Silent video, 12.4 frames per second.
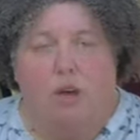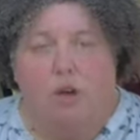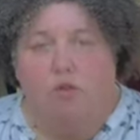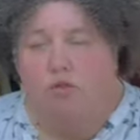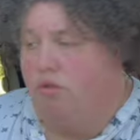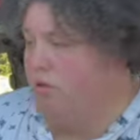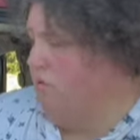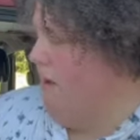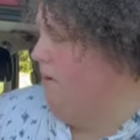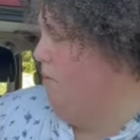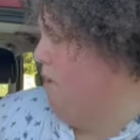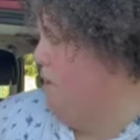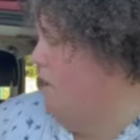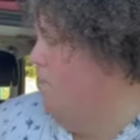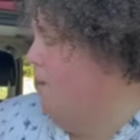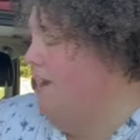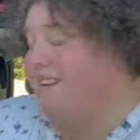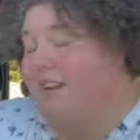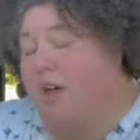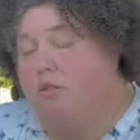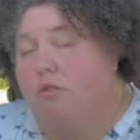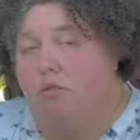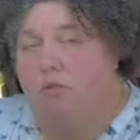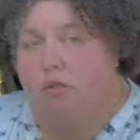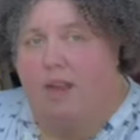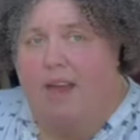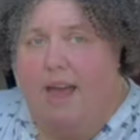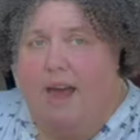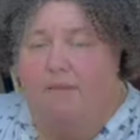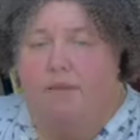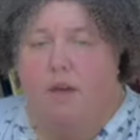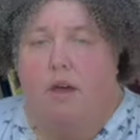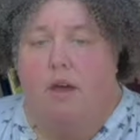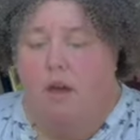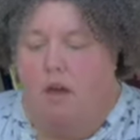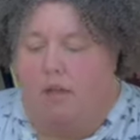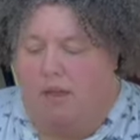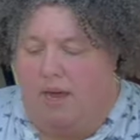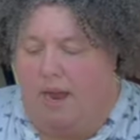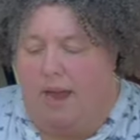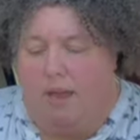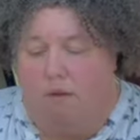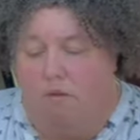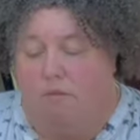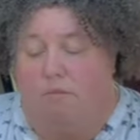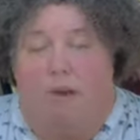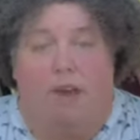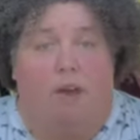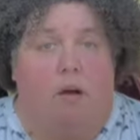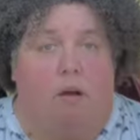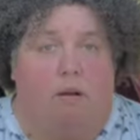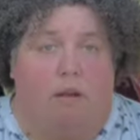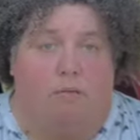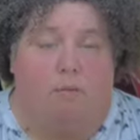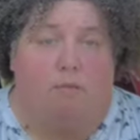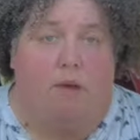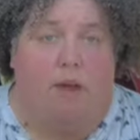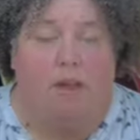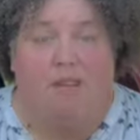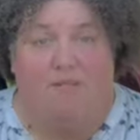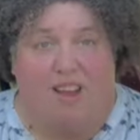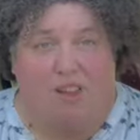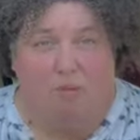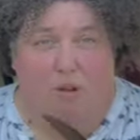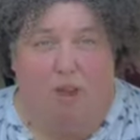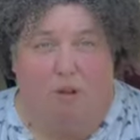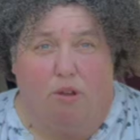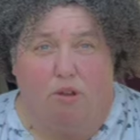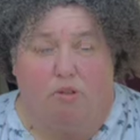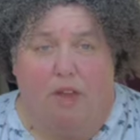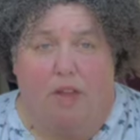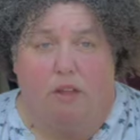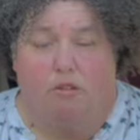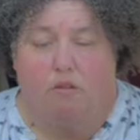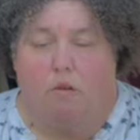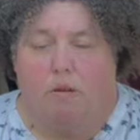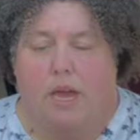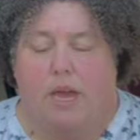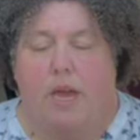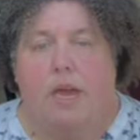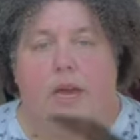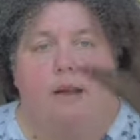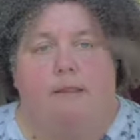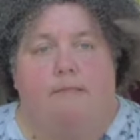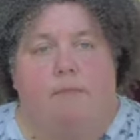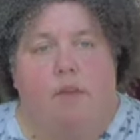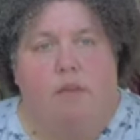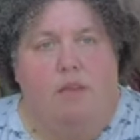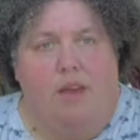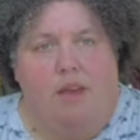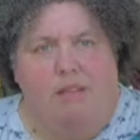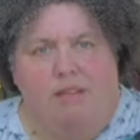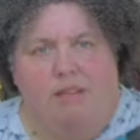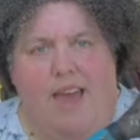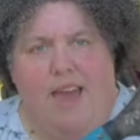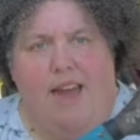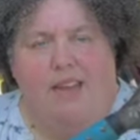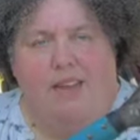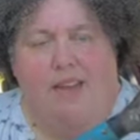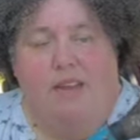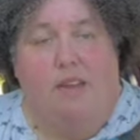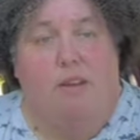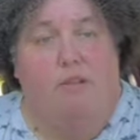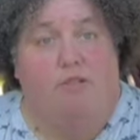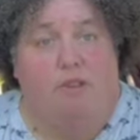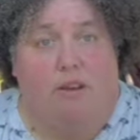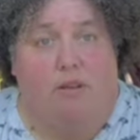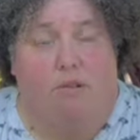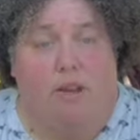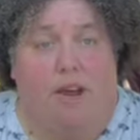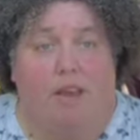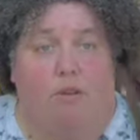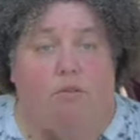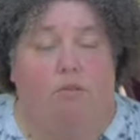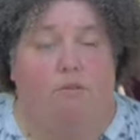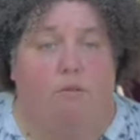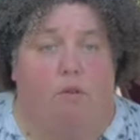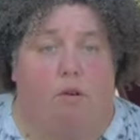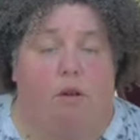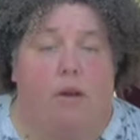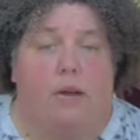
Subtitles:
tootle around with. But another tool that I have that I use in my garden, in fact, I'll be here using it shortly. This is a handy dandy little sickle that I use for